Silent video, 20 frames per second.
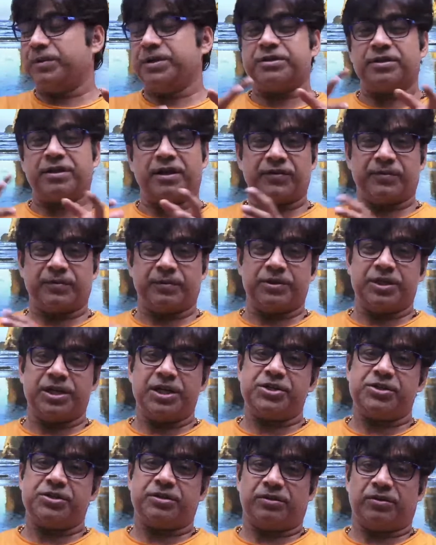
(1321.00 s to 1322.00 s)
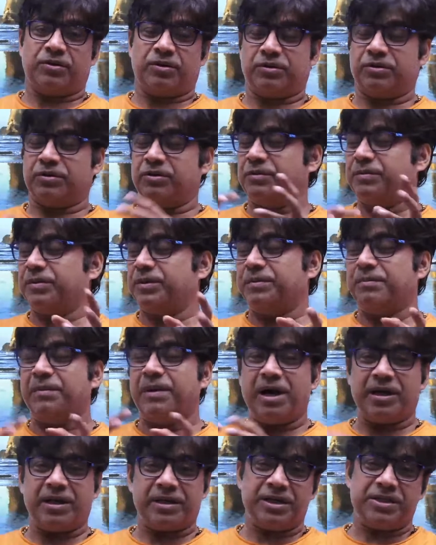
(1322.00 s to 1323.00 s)
transportation, or could be
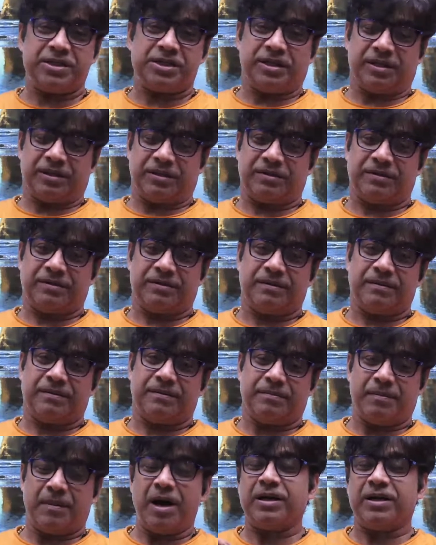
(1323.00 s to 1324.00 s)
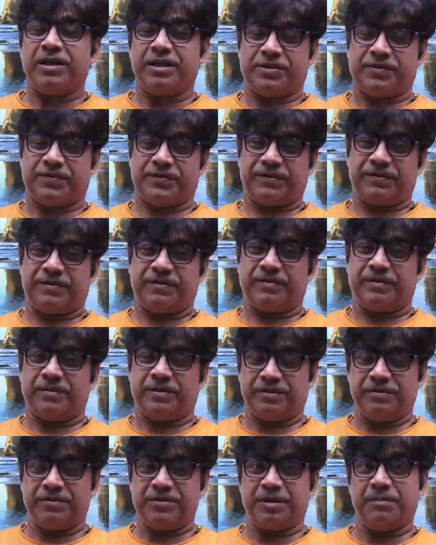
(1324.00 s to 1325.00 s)
markets,
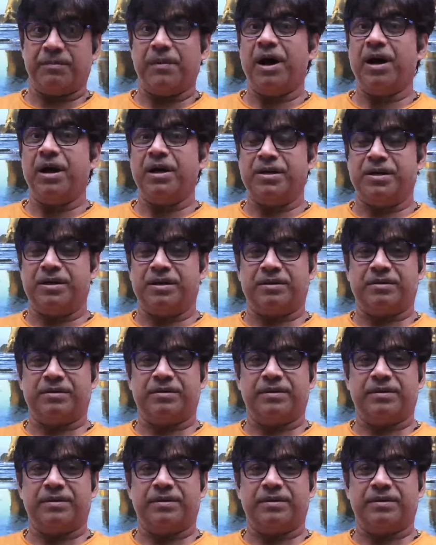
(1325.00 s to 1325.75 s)
demand.